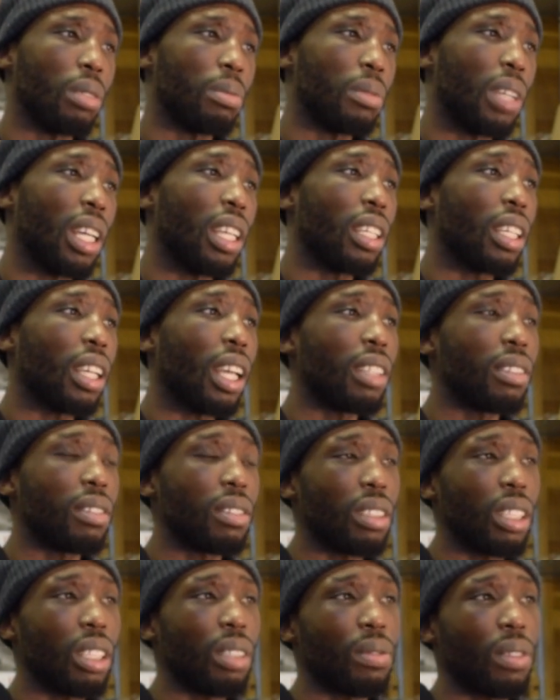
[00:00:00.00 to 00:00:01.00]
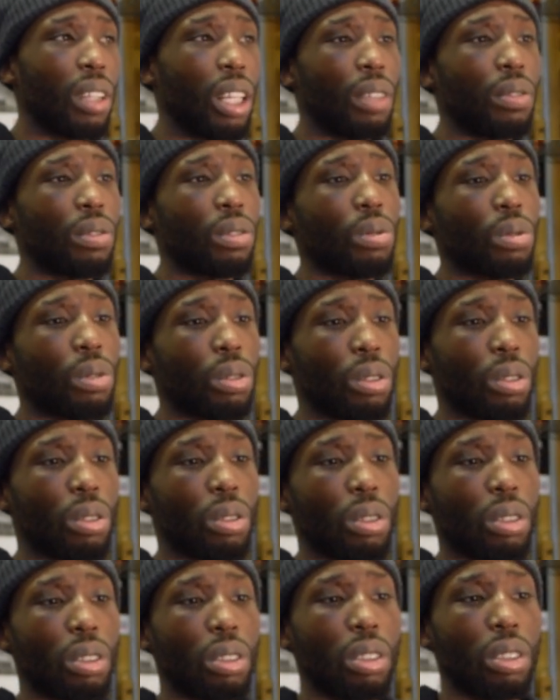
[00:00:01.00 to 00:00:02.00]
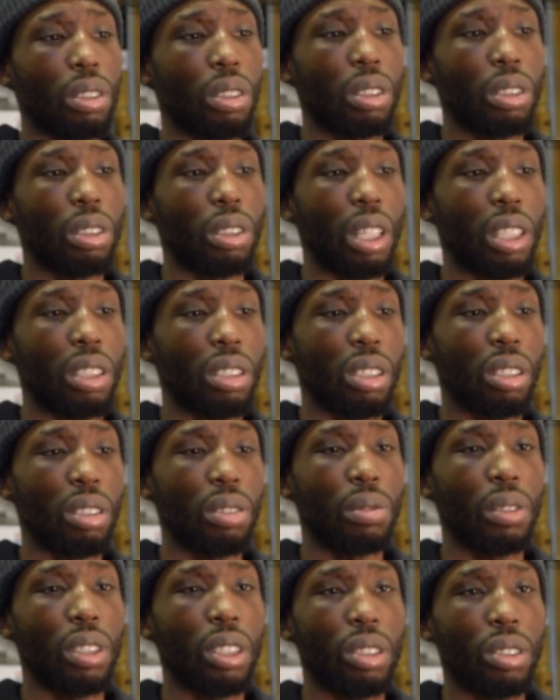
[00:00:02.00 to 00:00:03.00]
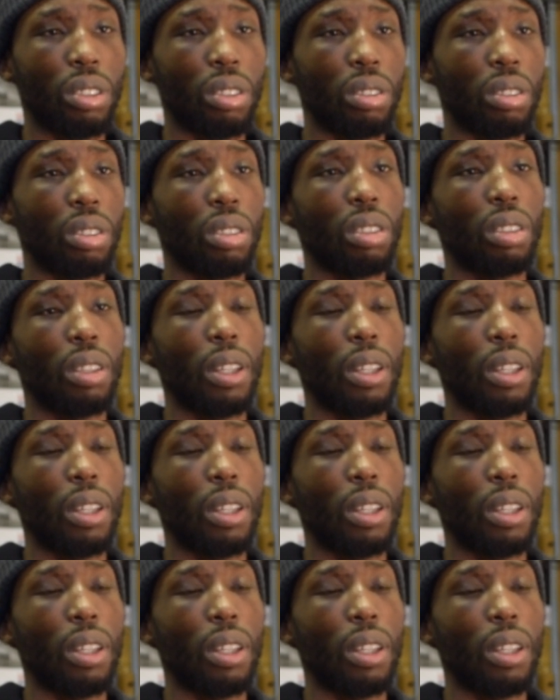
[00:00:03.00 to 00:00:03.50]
That it can save lives also and generations.